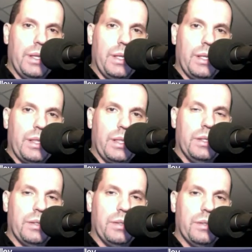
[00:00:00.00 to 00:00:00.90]

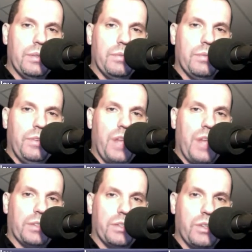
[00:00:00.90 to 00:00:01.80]
the 5th
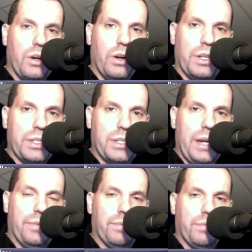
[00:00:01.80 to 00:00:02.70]
Doctor's
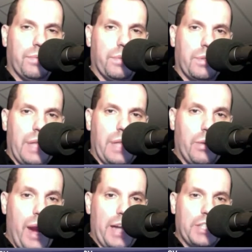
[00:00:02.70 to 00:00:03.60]
TARDIS they
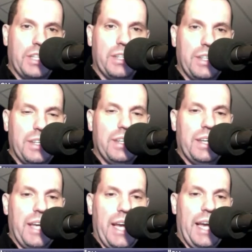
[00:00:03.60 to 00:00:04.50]
crashed
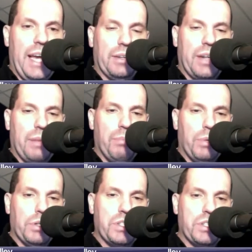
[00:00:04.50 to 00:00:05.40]
and kind of
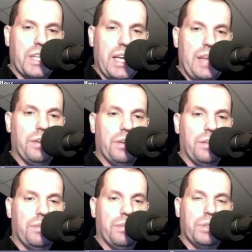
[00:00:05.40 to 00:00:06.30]
merged together,
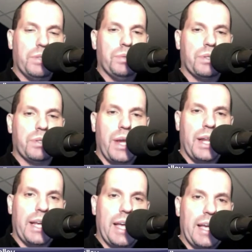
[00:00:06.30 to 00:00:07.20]
which was creating
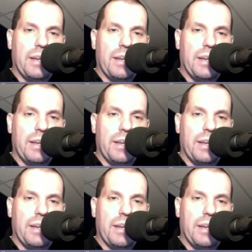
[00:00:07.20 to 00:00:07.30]
a